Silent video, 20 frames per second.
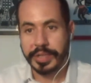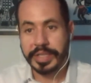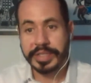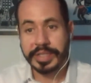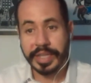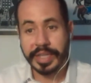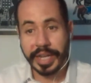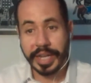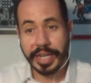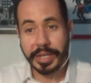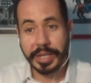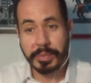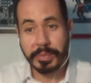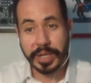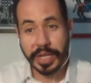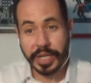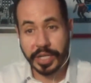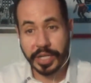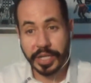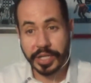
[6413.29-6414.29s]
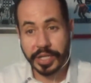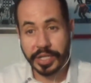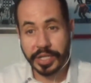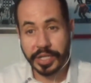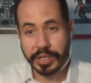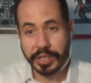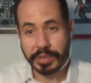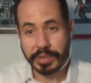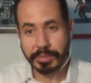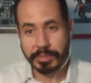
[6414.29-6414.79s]
There is any
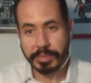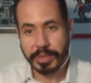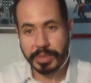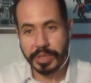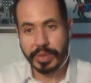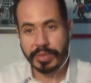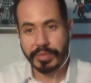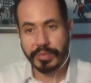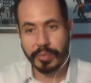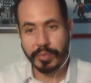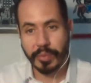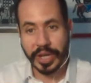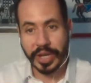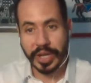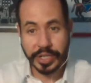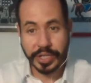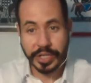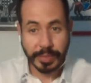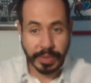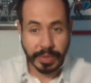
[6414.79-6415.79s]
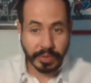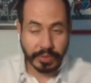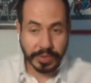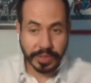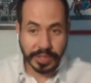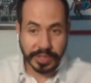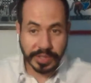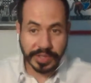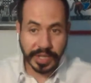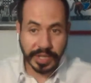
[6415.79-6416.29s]
relation between French
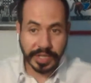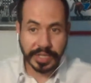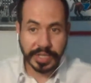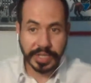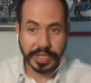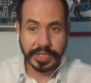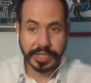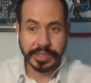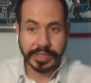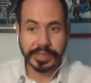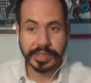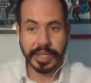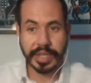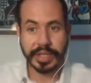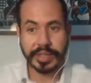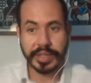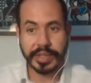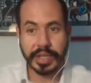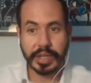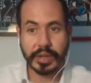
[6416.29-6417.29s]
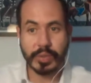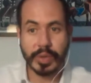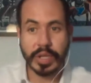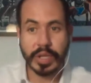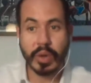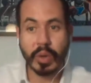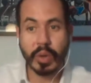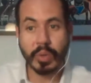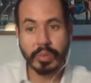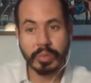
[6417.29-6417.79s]
Revolution's ideas and the
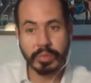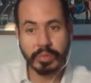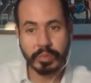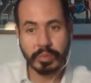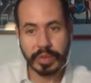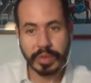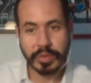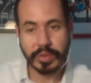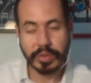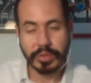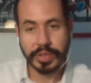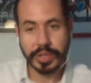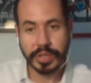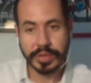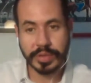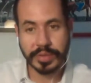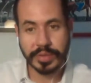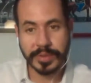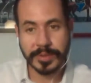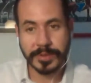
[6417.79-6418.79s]
Creole revolutions?